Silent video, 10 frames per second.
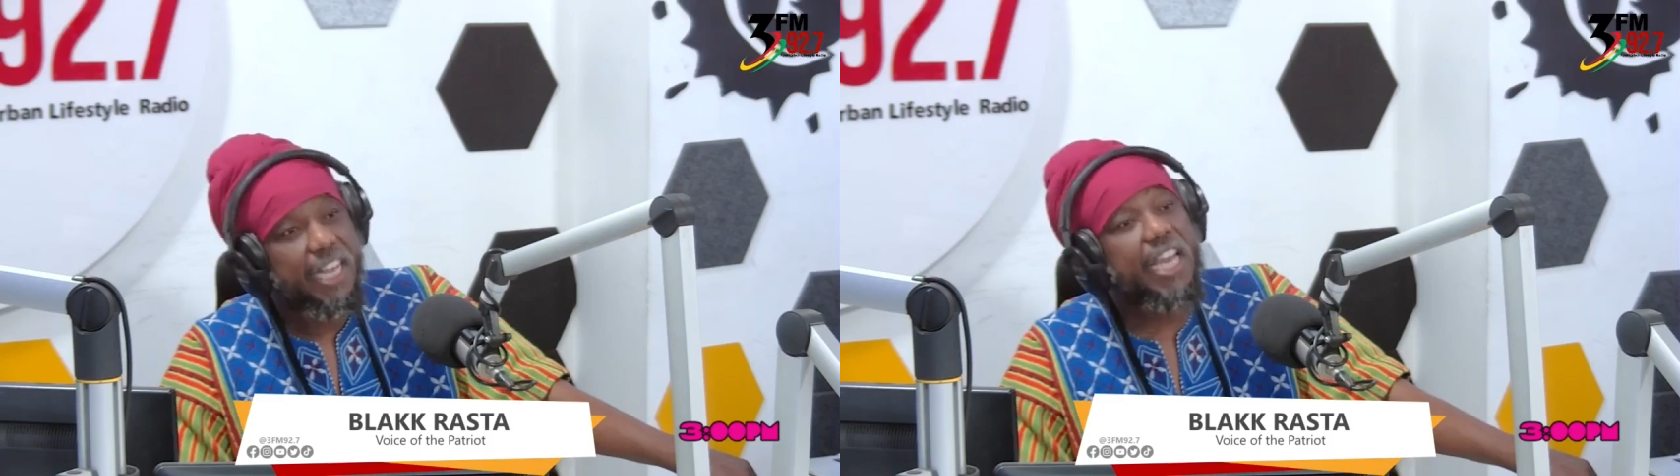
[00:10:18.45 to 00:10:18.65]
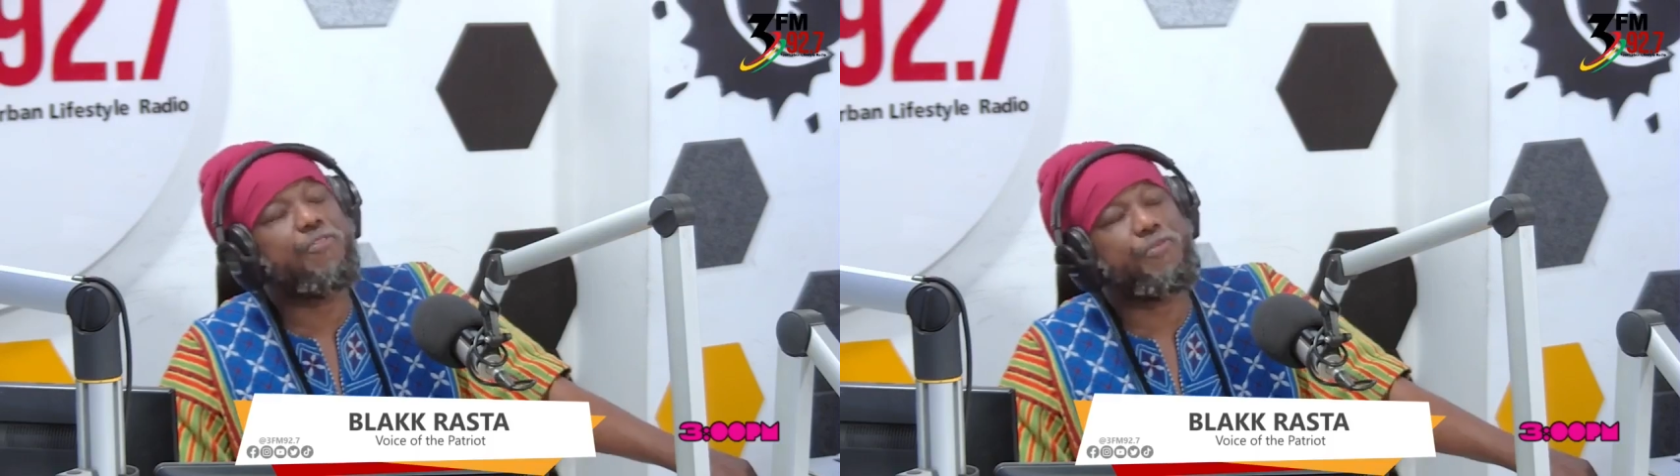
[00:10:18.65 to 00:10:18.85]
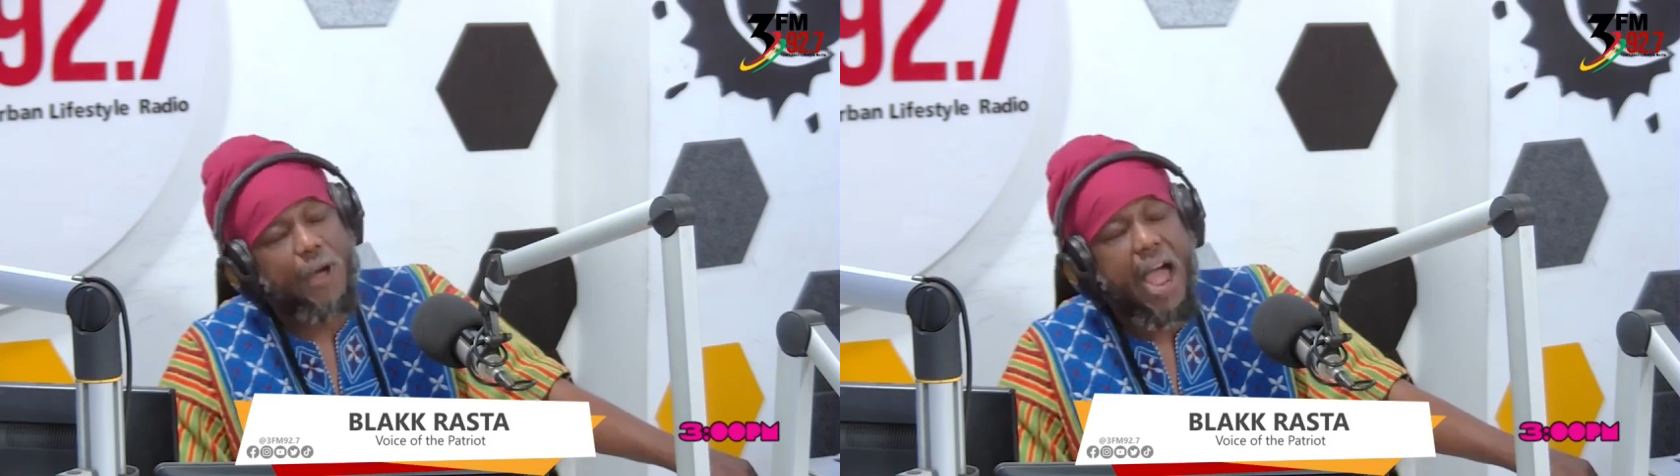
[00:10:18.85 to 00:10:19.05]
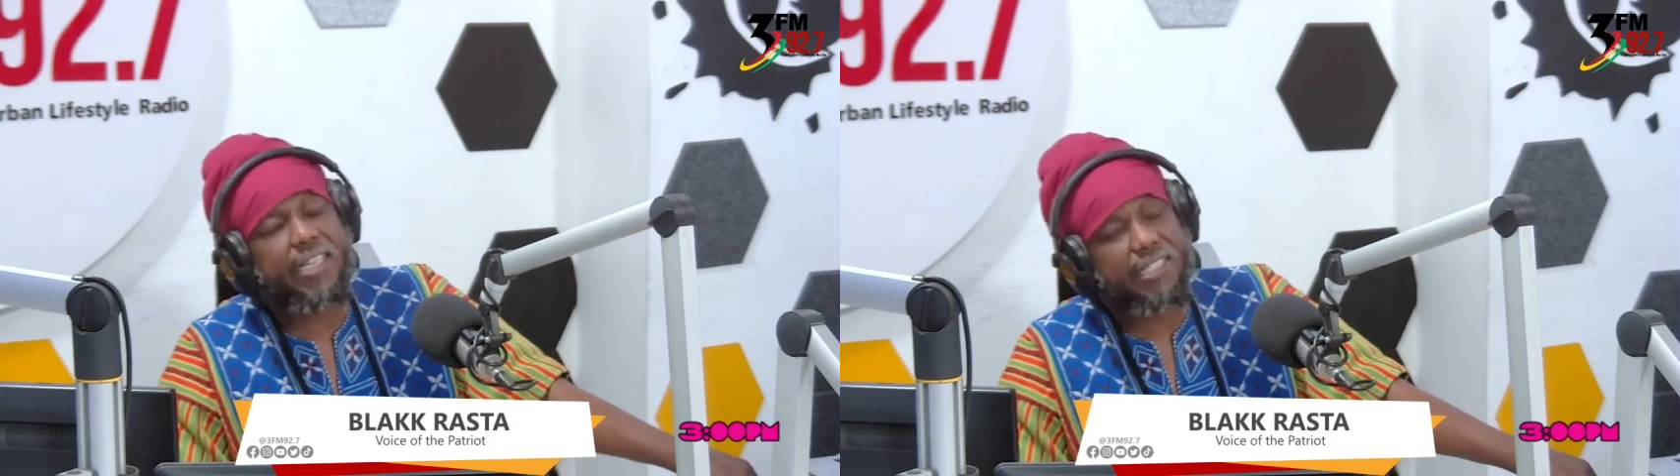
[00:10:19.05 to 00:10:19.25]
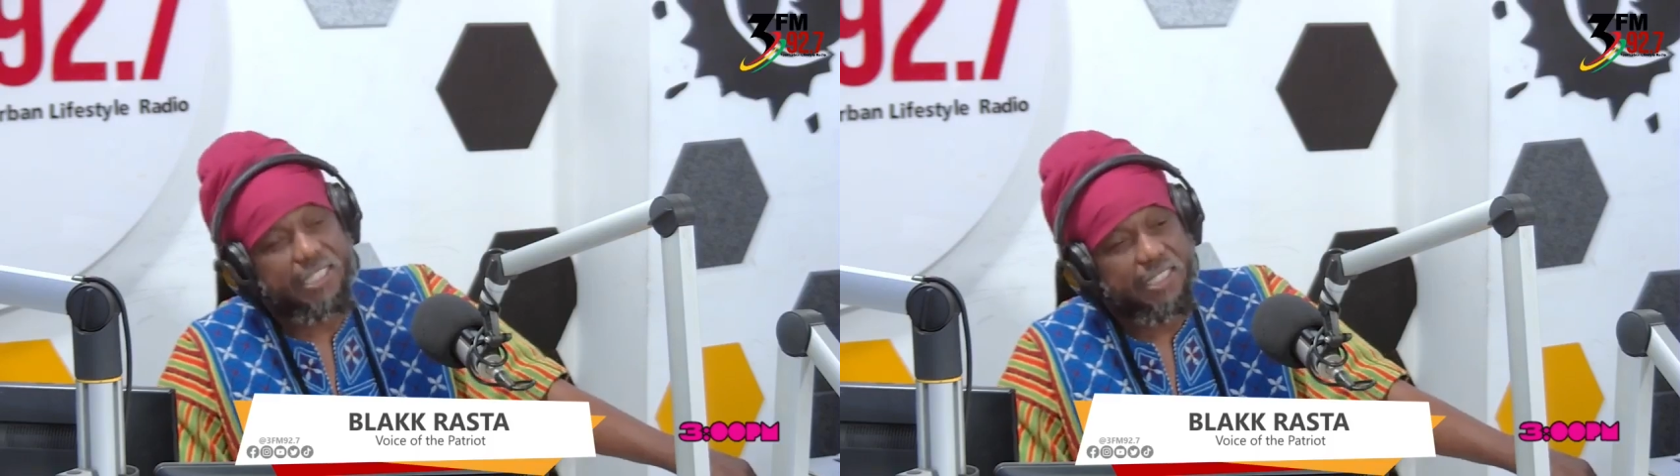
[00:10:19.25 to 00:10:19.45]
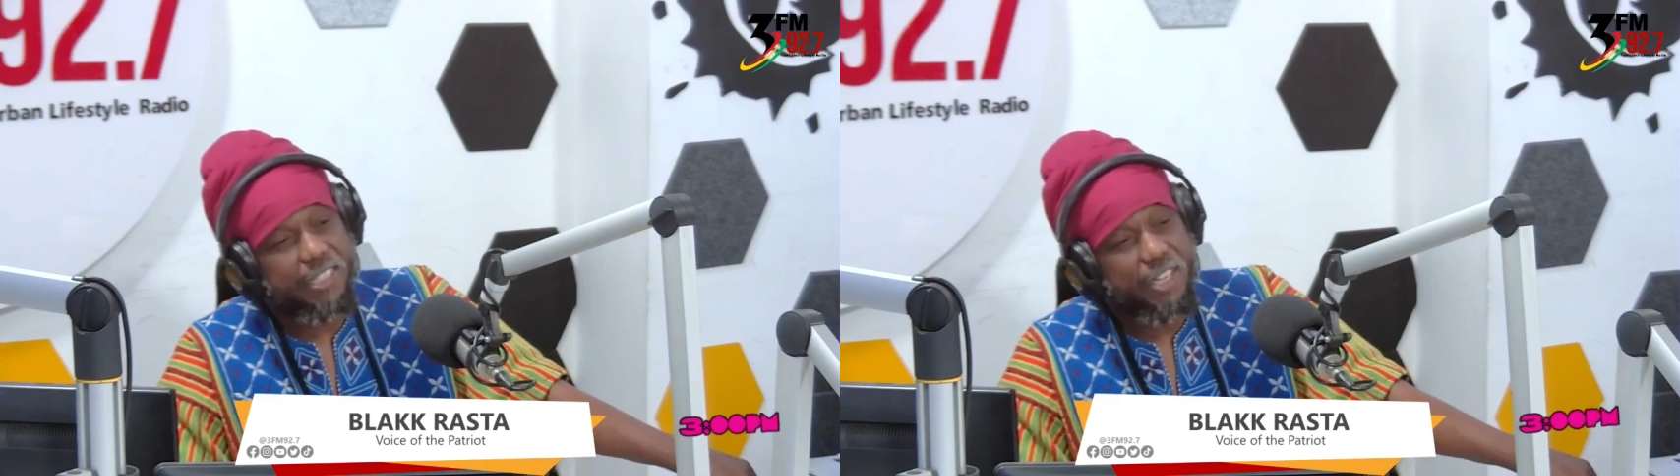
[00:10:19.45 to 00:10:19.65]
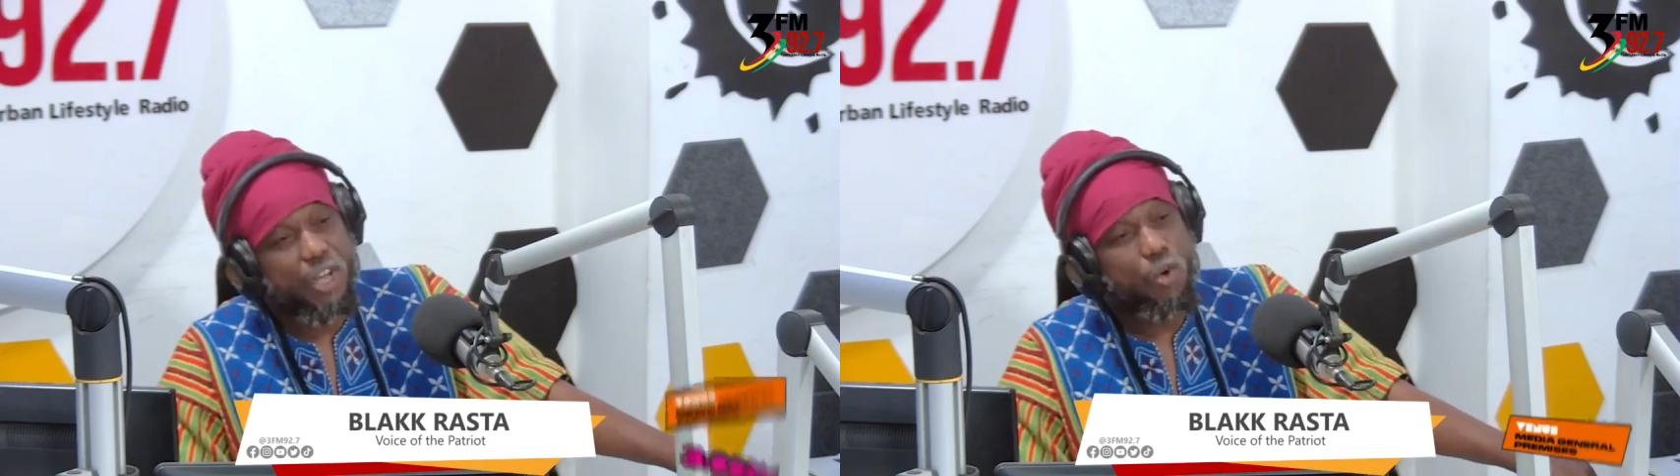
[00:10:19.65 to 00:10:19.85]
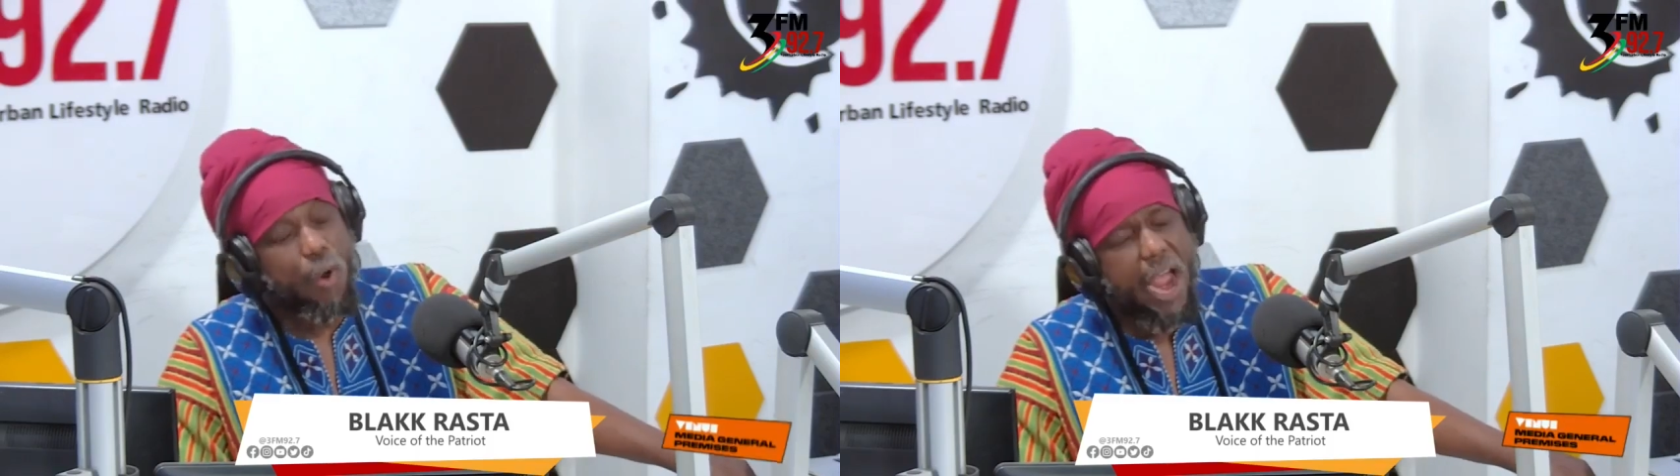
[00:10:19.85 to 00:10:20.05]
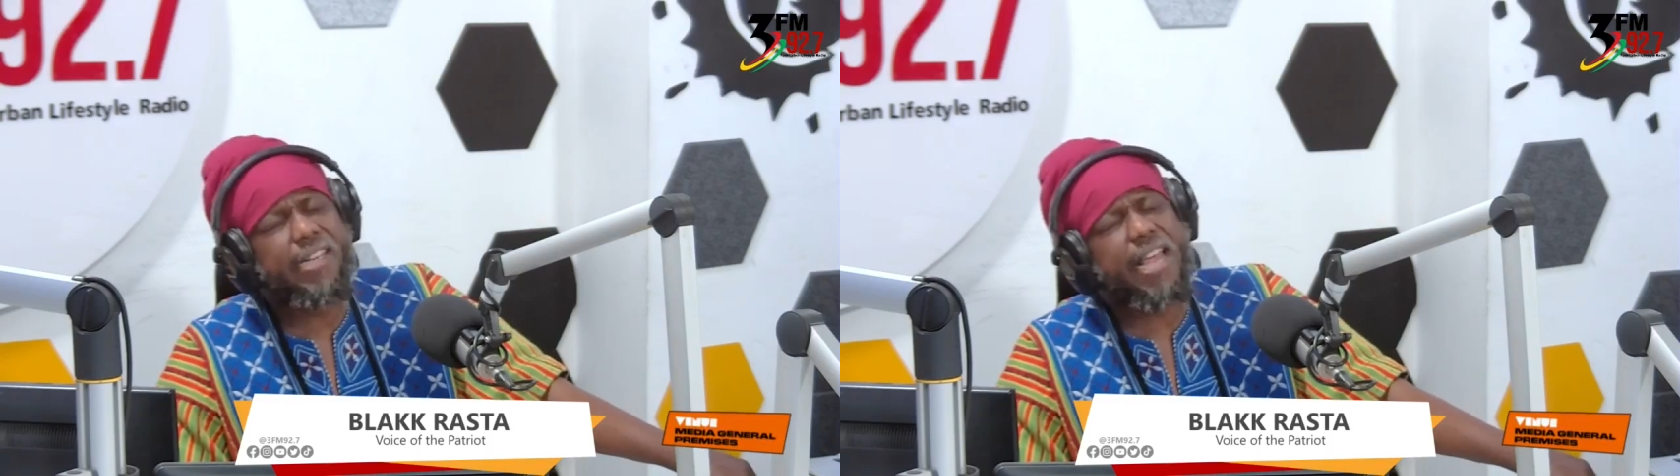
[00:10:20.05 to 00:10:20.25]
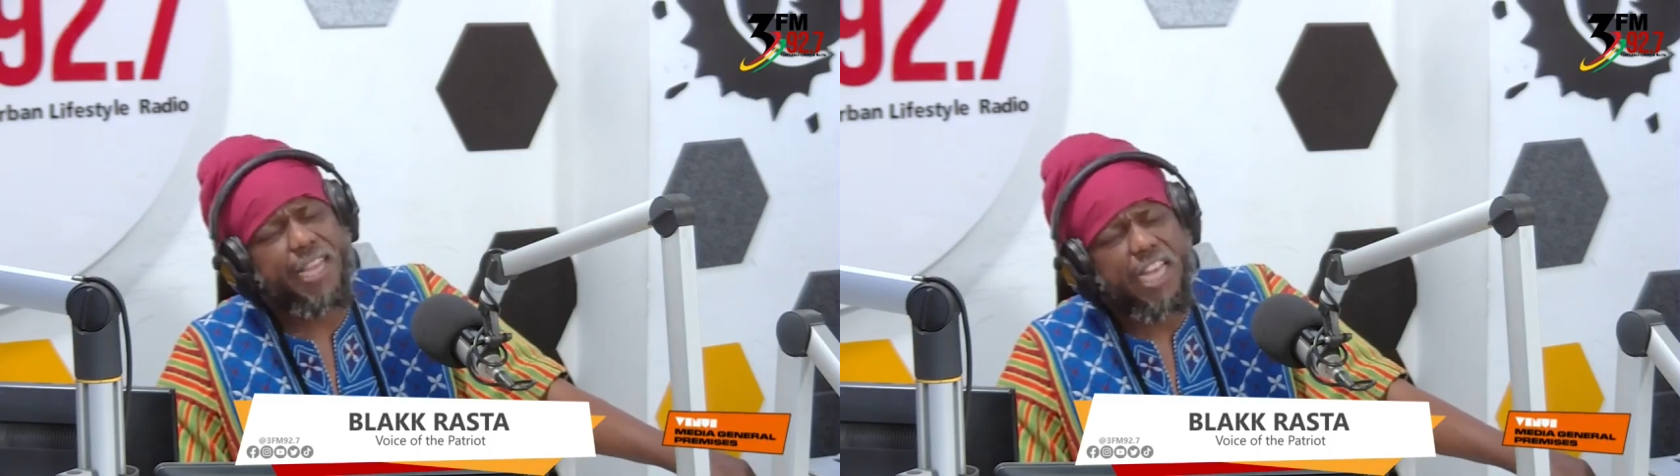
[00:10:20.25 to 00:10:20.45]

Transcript: in fact, when they